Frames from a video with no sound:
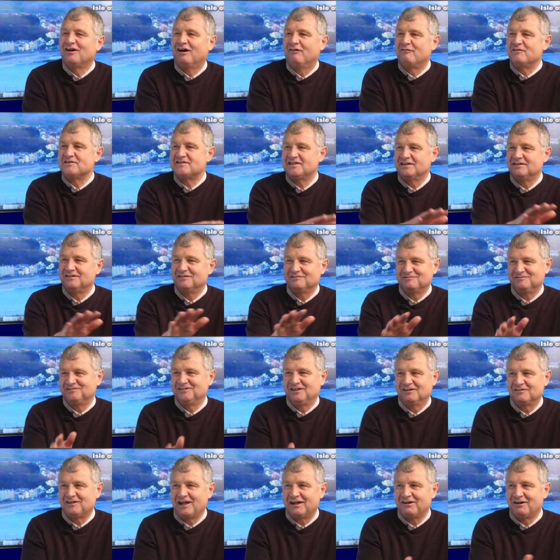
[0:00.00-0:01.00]
obviously,
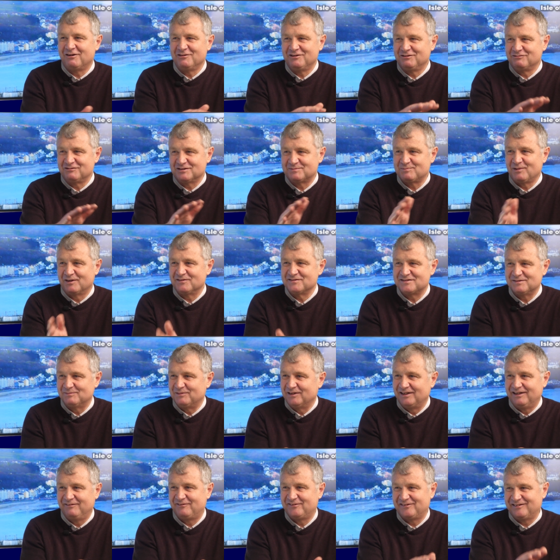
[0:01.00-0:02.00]
you know, they're only
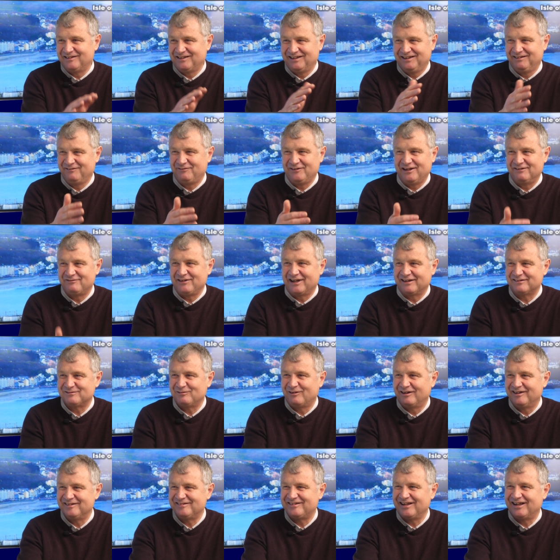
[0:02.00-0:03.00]
responsible if, if, if
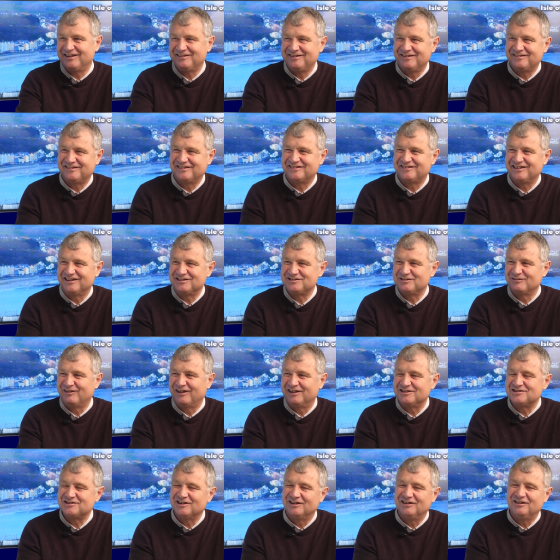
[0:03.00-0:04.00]
X, Y, Z is the
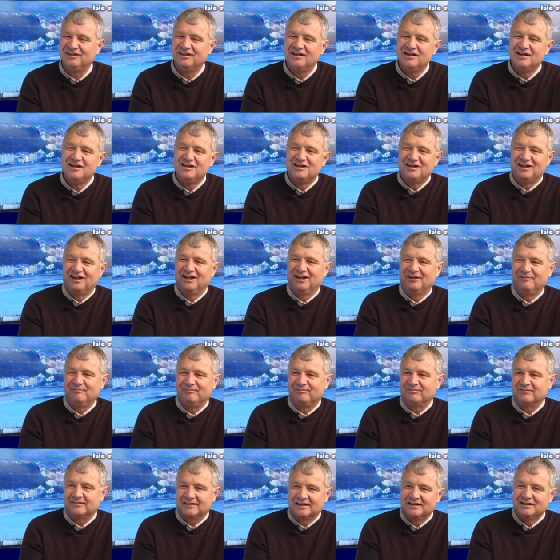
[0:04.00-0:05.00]
situation.
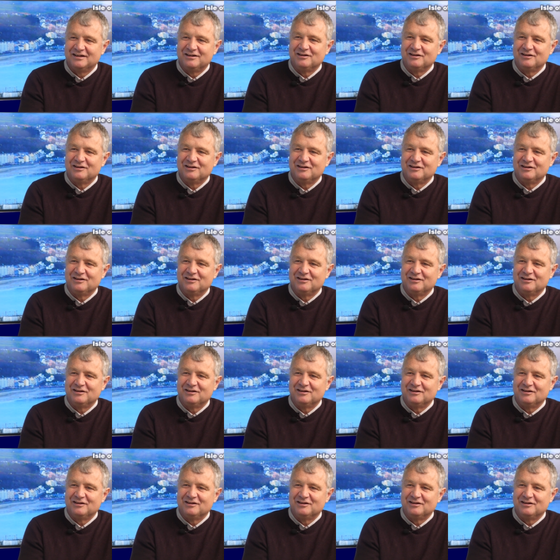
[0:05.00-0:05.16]
Um,